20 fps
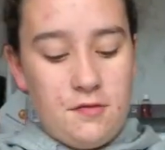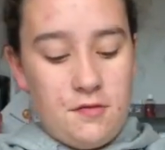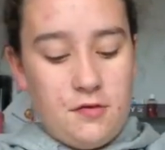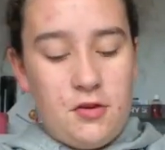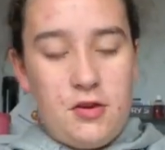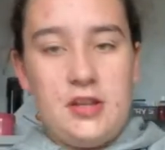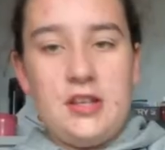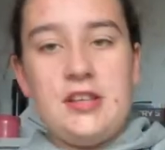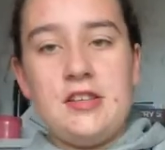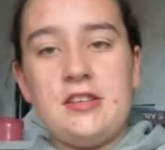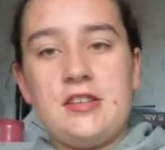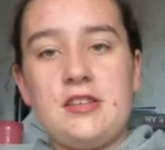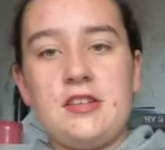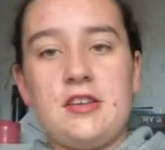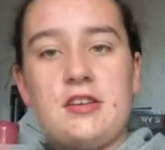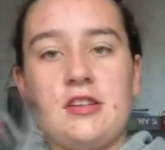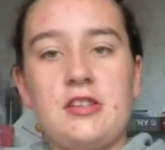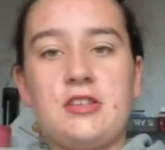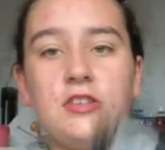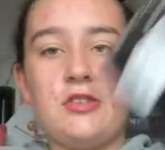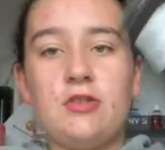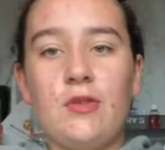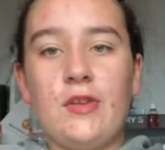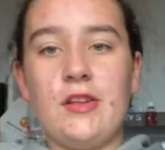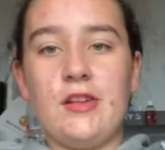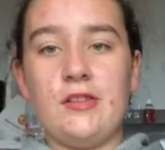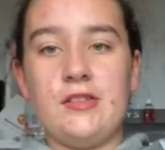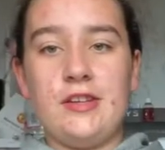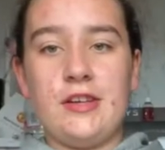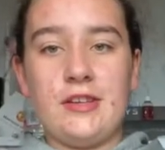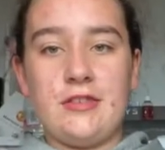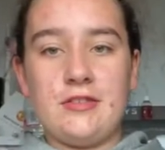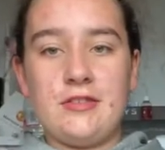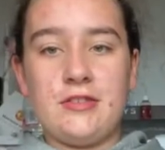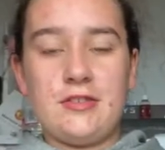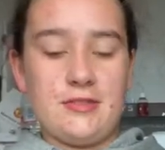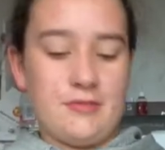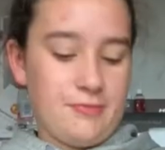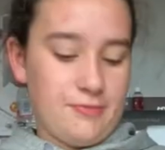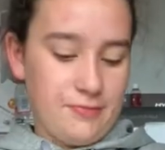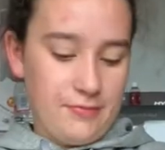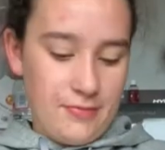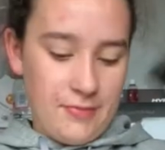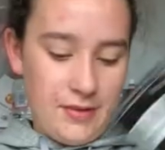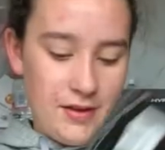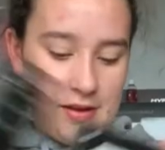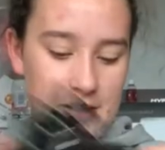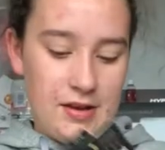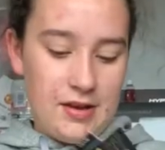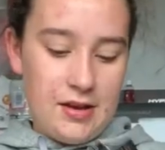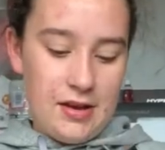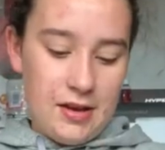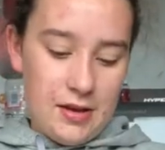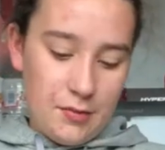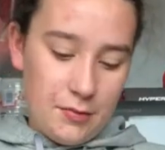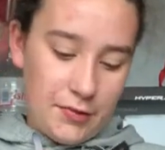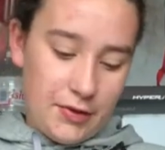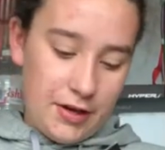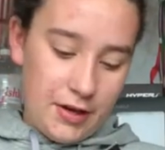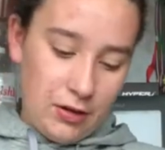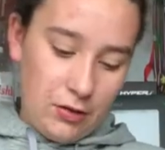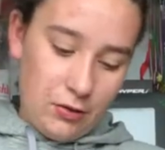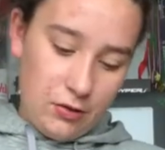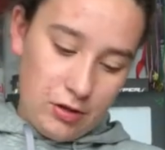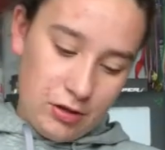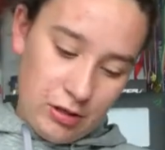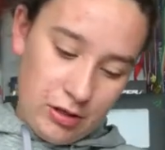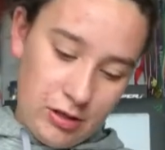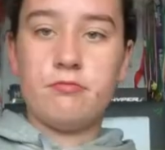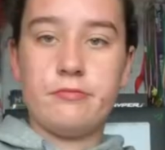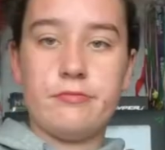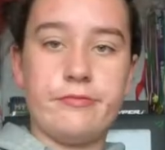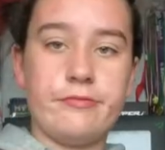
for these two little things. But anyway.